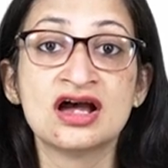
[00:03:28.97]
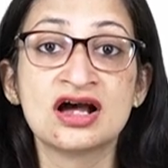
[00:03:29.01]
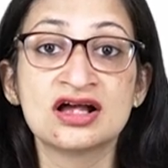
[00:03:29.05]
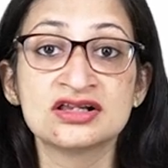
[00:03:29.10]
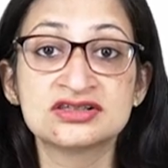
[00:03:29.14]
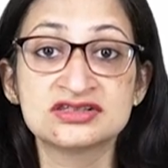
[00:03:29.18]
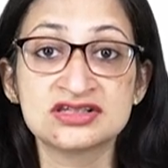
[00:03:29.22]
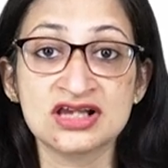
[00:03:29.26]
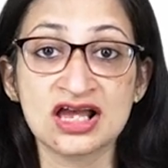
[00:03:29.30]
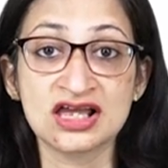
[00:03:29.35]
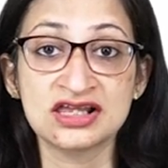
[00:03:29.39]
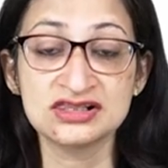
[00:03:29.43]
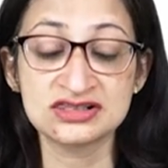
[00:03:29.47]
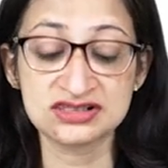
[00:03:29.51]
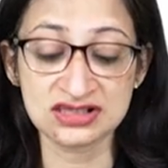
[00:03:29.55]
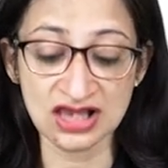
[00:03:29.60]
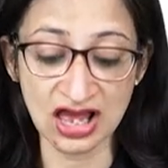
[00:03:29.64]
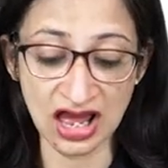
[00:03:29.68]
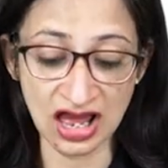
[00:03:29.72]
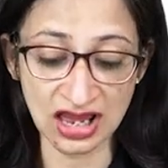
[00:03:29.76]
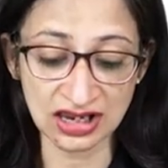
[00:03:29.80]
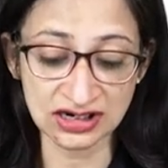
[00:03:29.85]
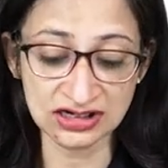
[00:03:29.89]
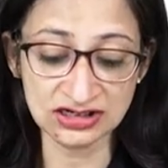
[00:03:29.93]
a child's
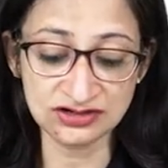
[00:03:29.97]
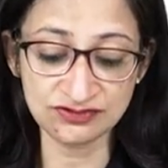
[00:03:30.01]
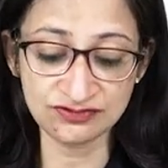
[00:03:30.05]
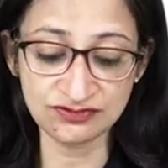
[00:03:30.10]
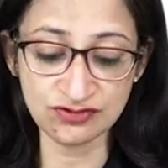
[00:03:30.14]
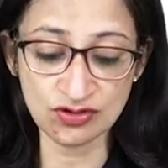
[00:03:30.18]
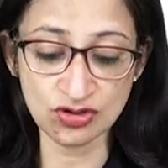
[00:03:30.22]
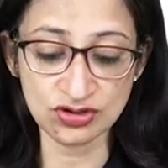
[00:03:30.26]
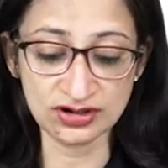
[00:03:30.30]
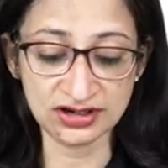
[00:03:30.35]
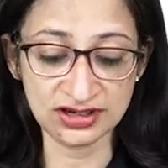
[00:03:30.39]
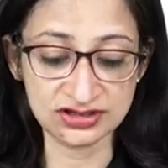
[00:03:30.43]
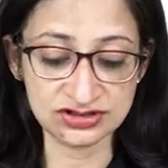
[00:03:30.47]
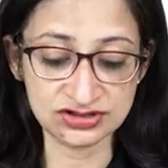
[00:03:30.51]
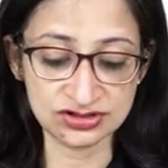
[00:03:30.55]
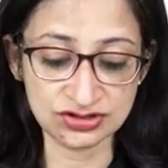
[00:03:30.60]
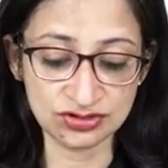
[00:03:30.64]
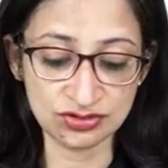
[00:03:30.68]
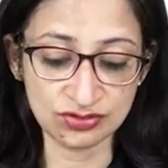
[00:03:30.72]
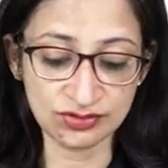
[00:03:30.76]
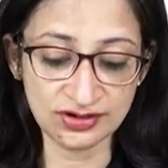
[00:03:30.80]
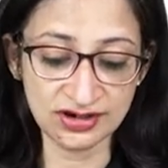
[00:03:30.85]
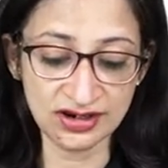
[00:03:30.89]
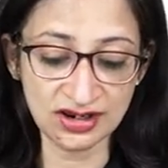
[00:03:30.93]
height for age
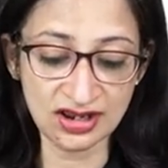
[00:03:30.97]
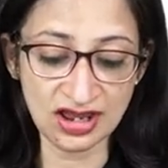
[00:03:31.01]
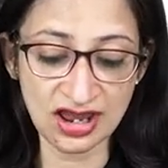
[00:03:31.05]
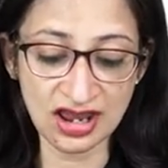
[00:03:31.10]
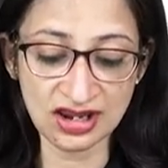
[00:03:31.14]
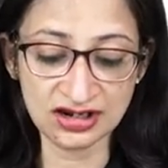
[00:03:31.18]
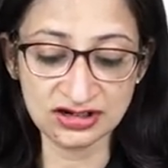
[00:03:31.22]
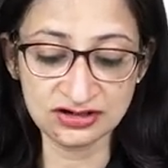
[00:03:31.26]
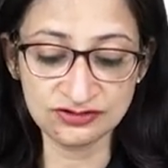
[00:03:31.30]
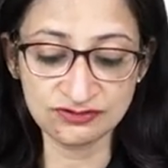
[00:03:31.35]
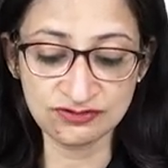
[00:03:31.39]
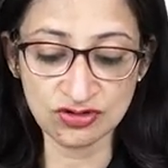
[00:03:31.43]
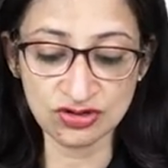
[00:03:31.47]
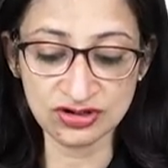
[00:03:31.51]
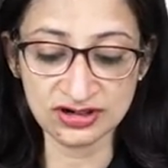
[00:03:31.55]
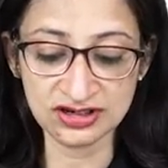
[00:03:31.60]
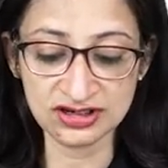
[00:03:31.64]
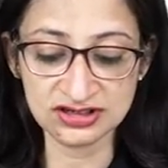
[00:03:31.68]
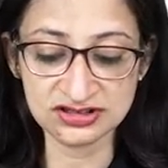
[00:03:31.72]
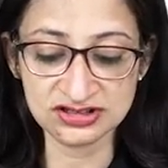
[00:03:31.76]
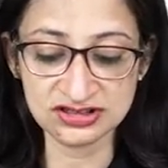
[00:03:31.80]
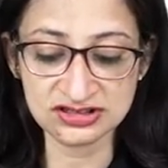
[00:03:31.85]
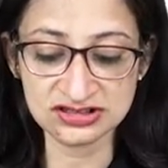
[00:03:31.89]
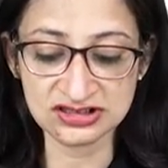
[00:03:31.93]
okay height for
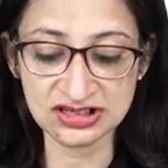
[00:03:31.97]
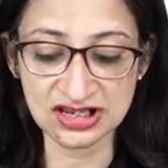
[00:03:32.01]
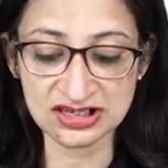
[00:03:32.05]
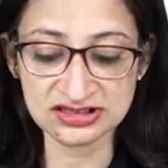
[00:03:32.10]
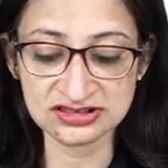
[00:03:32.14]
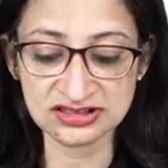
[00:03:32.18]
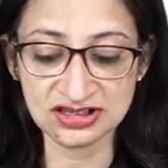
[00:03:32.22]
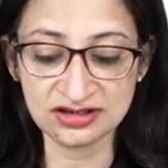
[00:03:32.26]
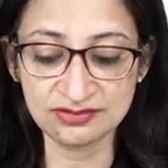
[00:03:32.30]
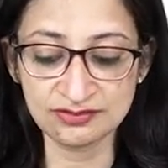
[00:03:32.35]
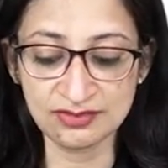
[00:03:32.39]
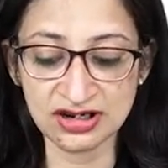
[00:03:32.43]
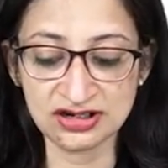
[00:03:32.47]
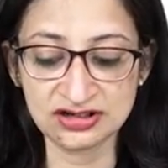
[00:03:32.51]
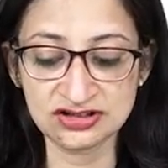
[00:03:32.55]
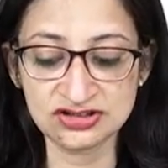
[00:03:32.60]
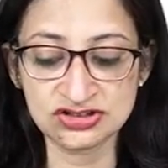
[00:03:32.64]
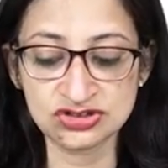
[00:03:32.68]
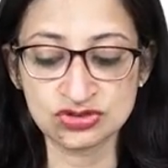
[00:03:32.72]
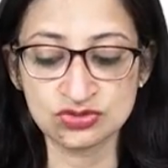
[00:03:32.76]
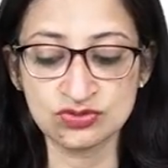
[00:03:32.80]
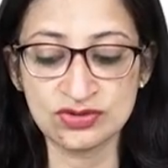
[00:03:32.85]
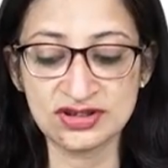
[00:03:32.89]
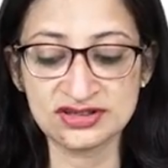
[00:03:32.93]
age is less than
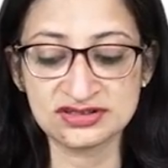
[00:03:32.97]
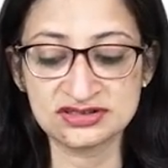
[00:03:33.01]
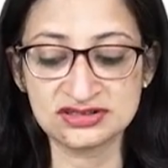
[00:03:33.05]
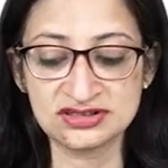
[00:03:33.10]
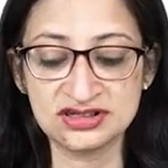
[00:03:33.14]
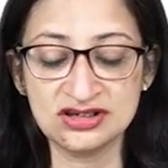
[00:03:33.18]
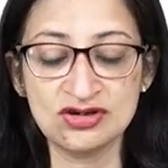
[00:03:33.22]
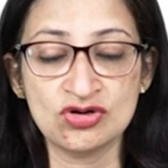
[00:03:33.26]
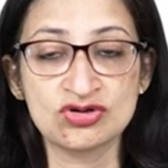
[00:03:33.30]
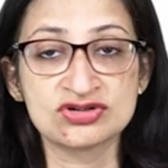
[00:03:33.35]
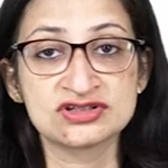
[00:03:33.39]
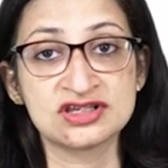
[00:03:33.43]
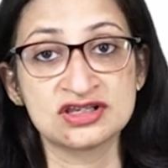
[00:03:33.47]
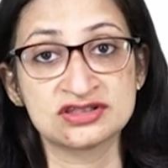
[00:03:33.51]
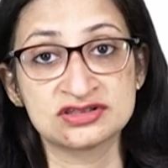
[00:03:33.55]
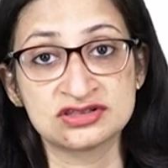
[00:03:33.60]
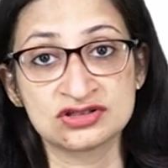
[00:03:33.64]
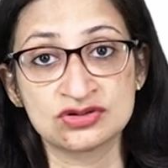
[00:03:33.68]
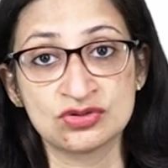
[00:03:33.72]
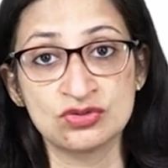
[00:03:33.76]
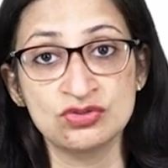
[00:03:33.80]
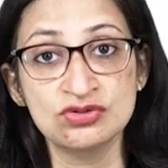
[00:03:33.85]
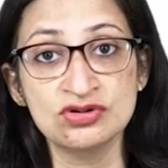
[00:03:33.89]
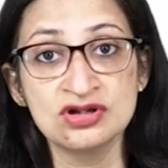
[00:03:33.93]
minus 2 SD or z
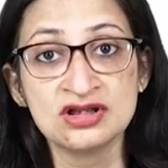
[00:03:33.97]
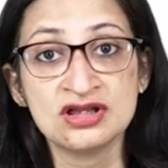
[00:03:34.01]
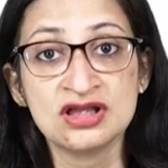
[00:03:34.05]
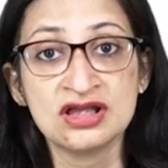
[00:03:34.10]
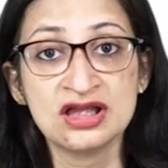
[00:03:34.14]
score